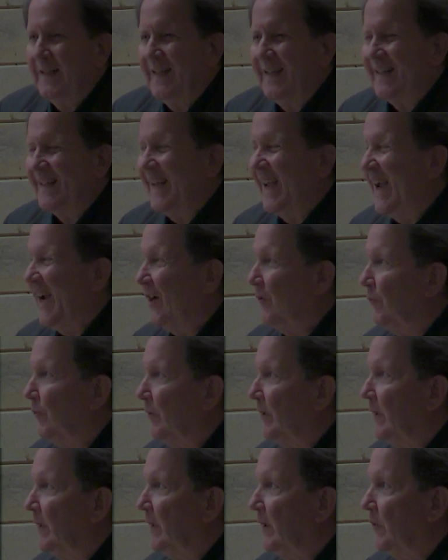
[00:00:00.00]
It
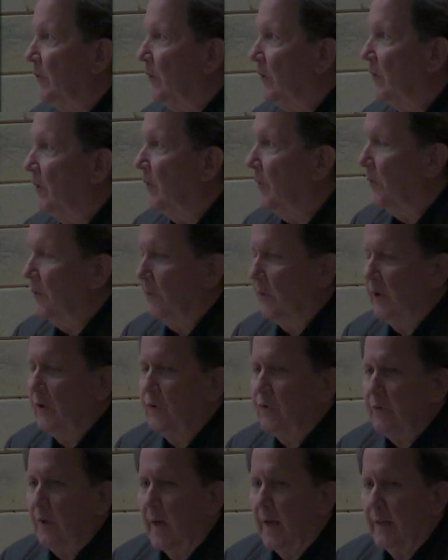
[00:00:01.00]
actually, interior,
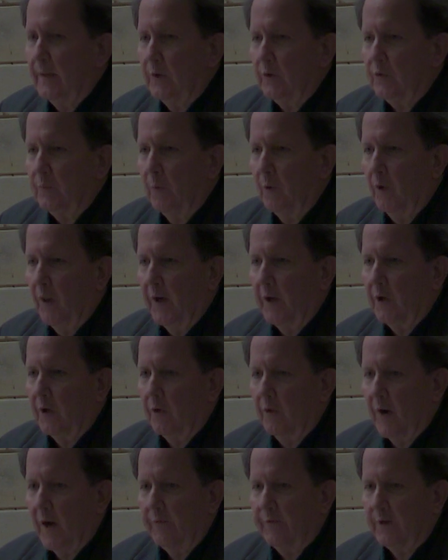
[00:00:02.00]
inside, looks more like a
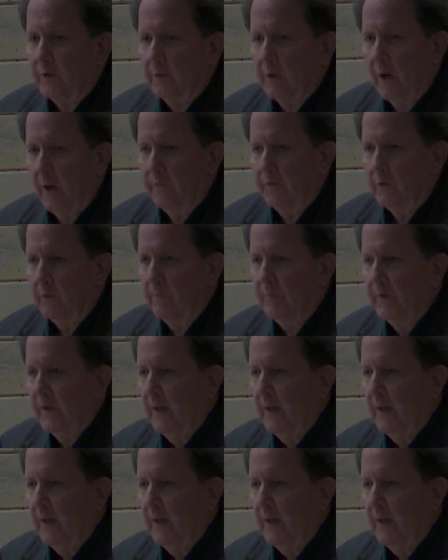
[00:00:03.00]
graphic novel.